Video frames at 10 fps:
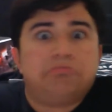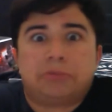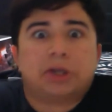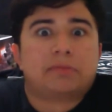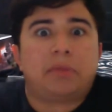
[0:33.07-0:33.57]

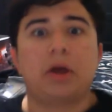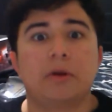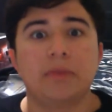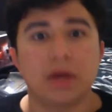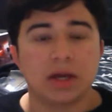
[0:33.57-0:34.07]
Doesn't bother
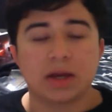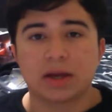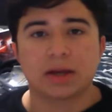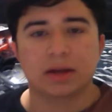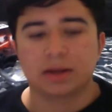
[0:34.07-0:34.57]
me,
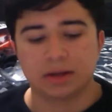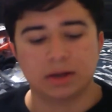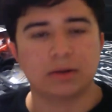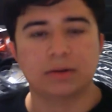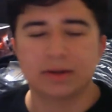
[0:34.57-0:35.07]
you
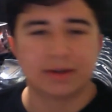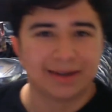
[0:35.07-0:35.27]
know?